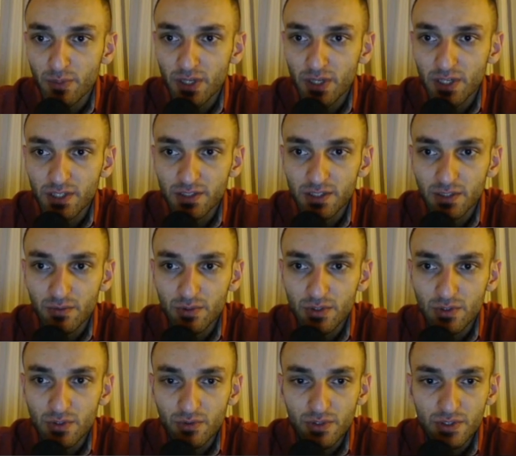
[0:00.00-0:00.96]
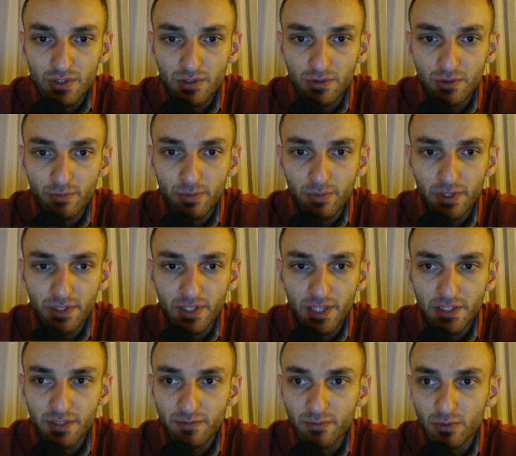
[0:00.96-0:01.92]
my idea was honestly to play
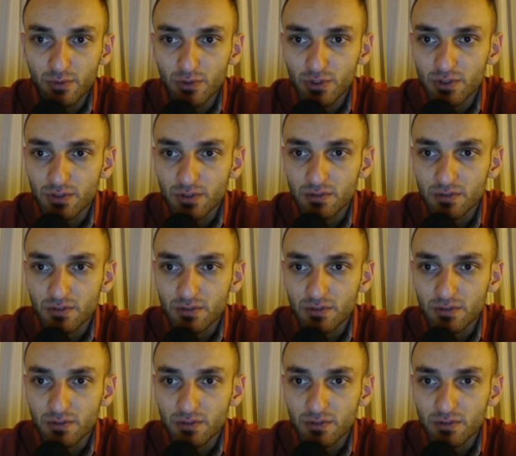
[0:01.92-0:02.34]
knight e4.